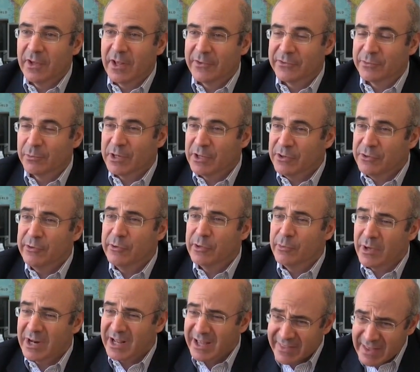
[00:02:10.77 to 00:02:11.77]
And so what do you do? You
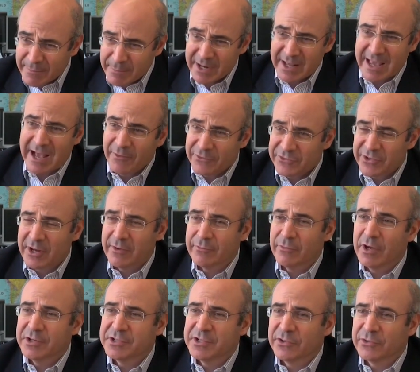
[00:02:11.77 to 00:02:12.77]
want to get that money outside of
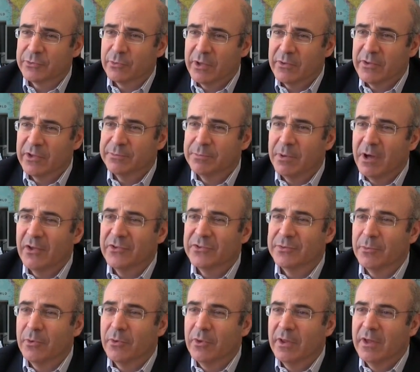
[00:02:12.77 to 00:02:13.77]
Russia as quickly as
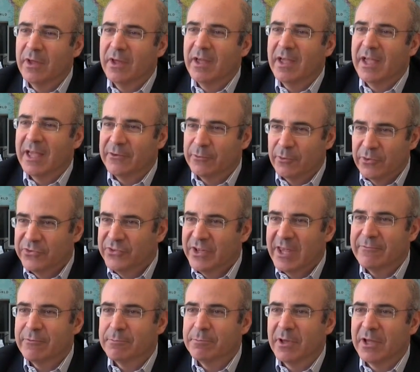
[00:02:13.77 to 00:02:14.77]
possible into as
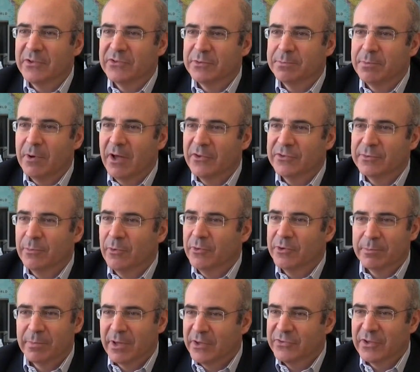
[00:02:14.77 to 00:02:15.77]
safe a place as possible
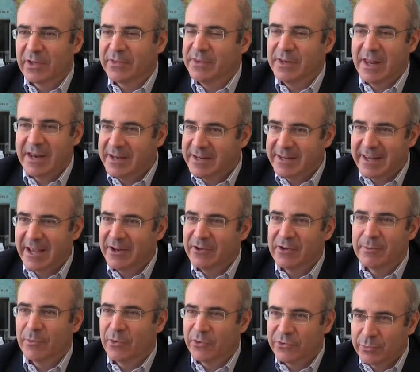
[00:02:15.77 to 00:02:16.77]
into a place like the United
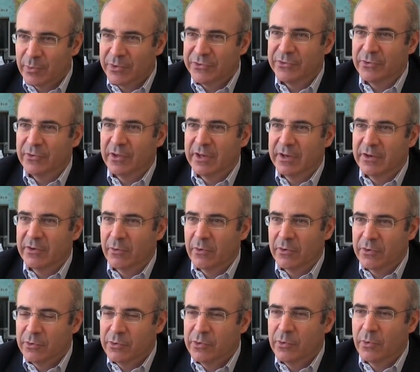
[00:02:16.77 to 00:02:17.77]
Kingdom or Switzerland or New